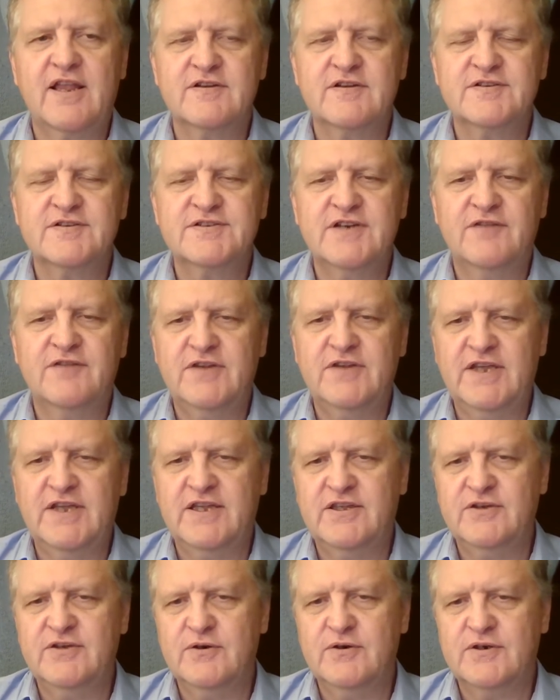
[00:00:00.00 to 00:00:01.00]
this stuff you
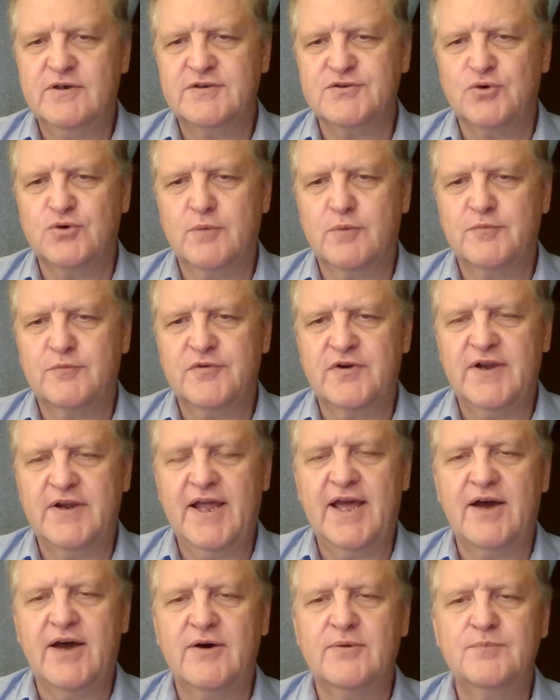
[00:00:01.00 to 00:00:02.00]
need to absorb for
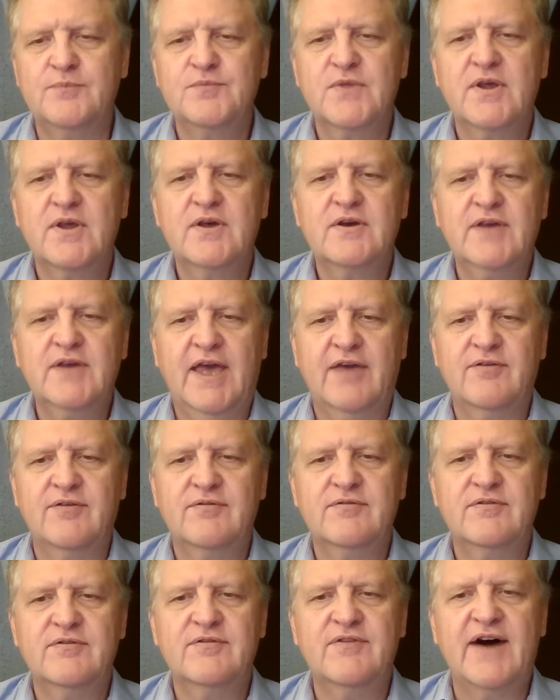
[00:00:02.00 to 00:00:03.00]
now. Okay,
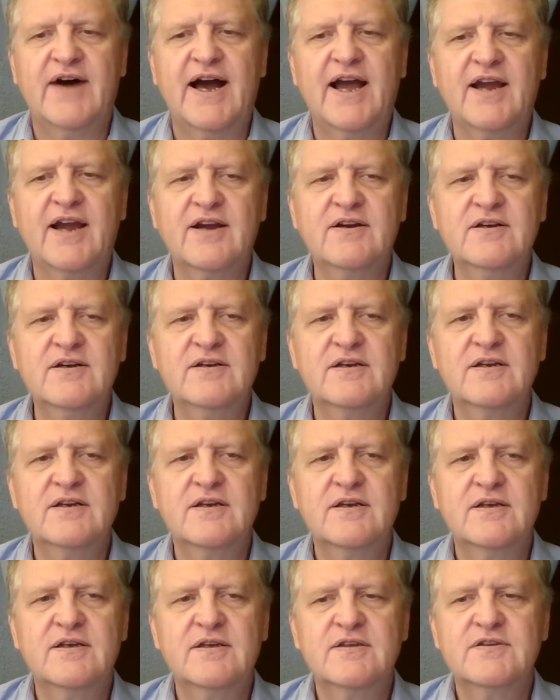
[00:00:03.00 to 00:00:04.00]
var
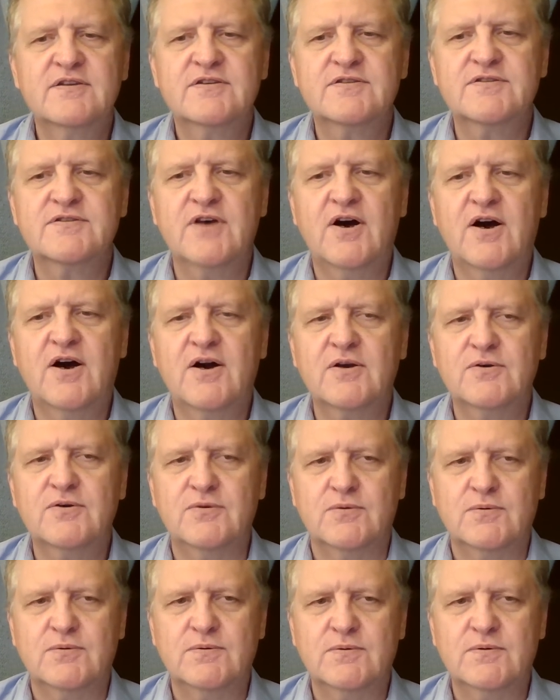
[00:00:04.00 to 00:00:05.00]

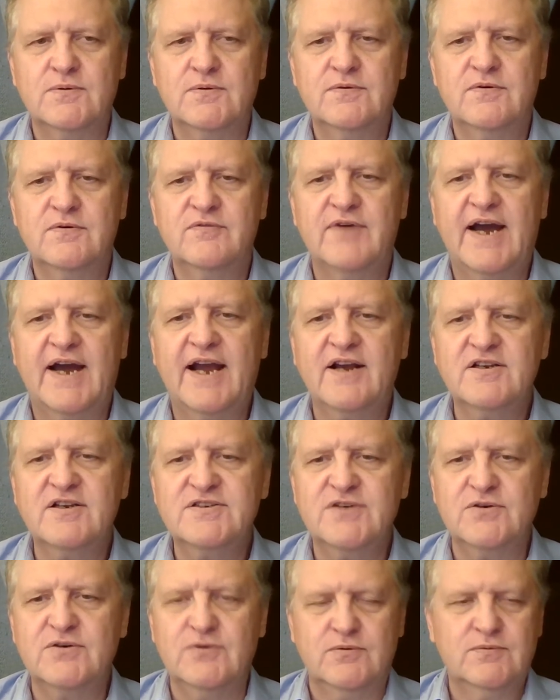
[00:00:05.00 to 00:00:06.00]
sagu, var
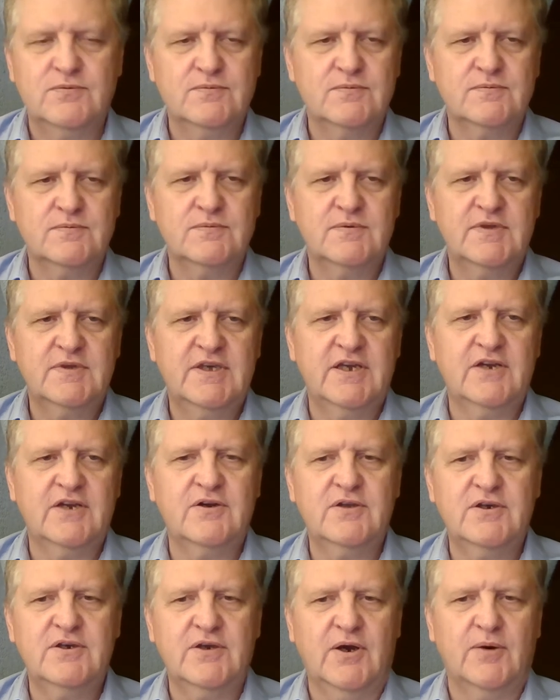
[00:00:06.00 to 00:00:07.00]
sagu.
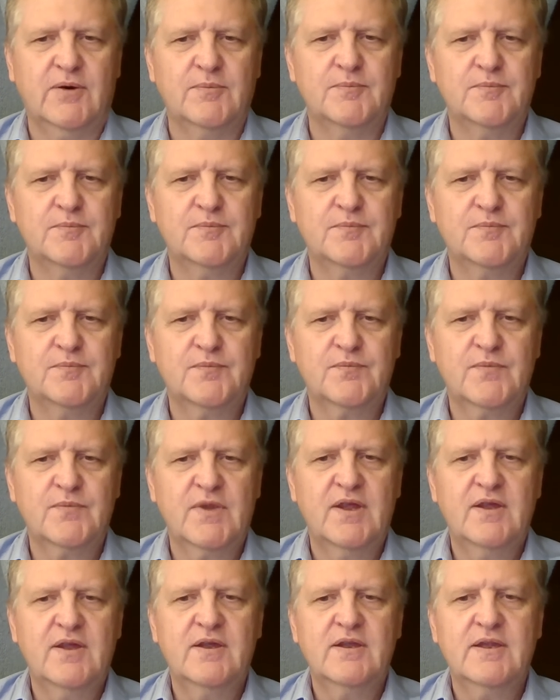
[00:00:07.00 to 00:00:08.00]
Here you go.
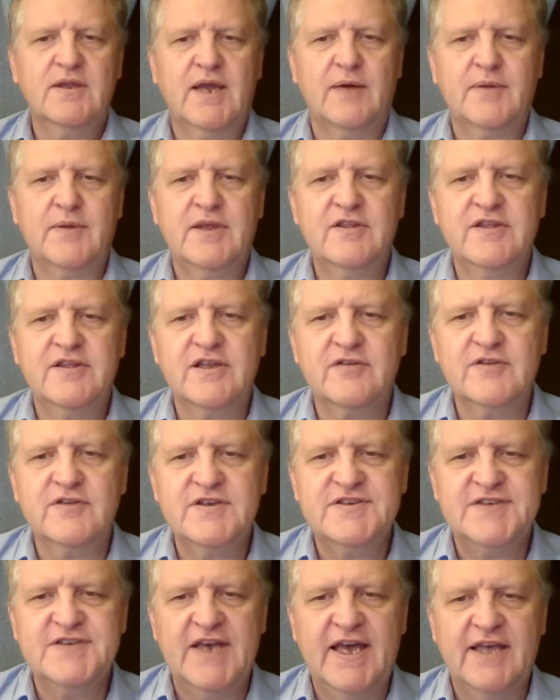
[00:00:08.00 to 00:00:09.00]
Now he
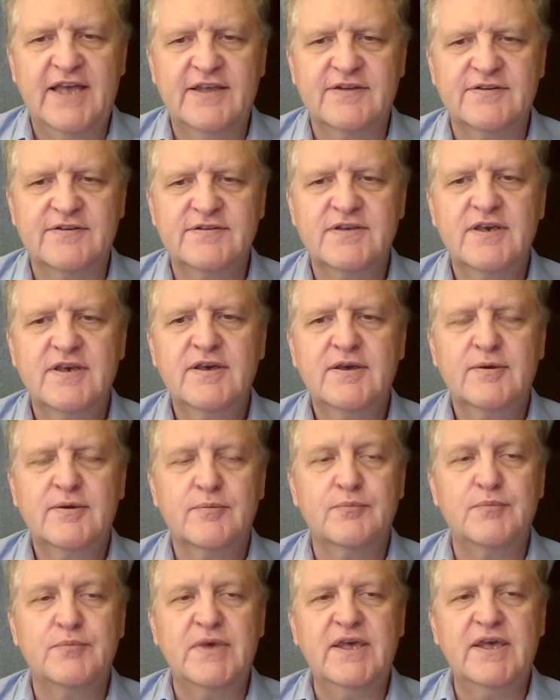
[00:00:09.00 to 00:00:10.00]
literally says,
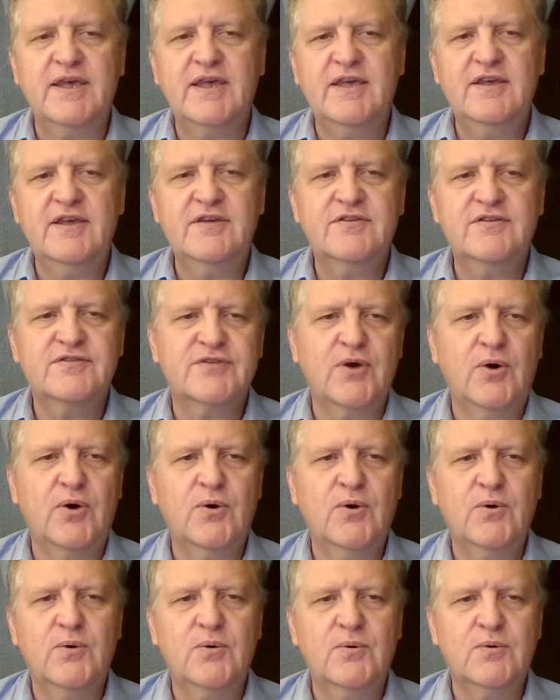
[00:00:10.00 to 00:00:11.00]
"Be
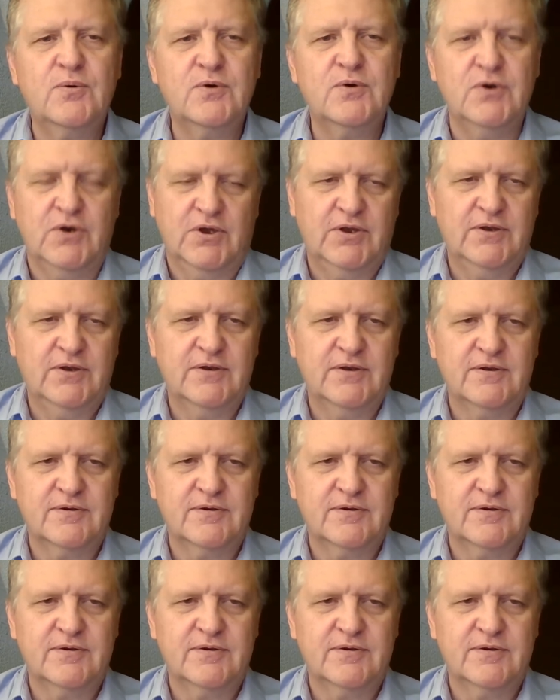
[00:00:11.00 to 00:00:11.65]
so good."